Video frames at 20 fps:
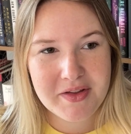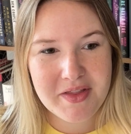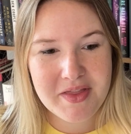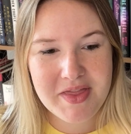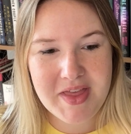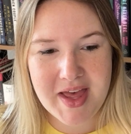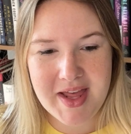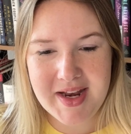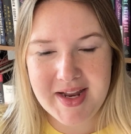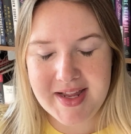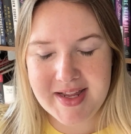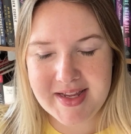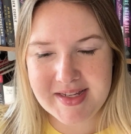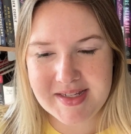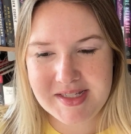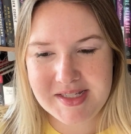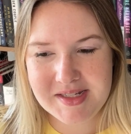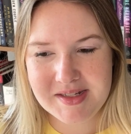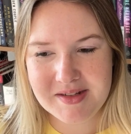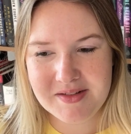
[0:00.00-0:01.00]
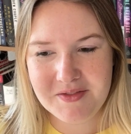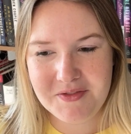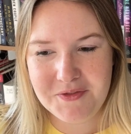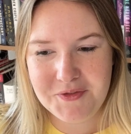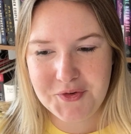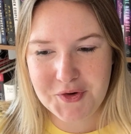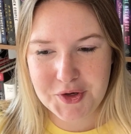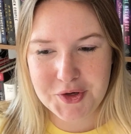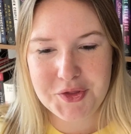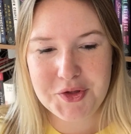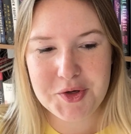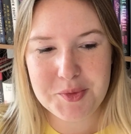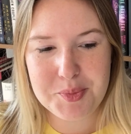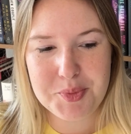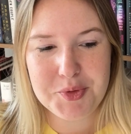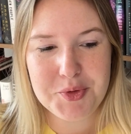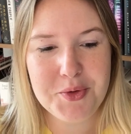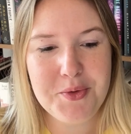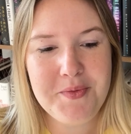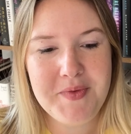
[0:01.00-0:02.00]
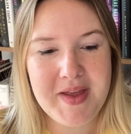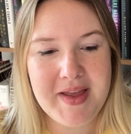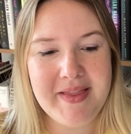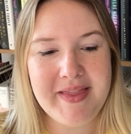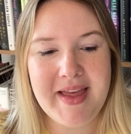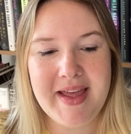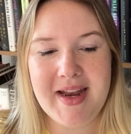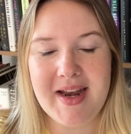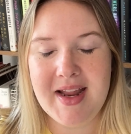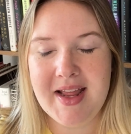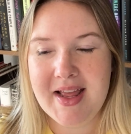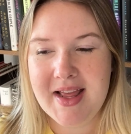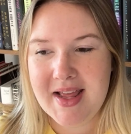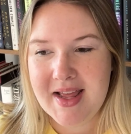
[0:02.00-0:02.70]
that is further proving that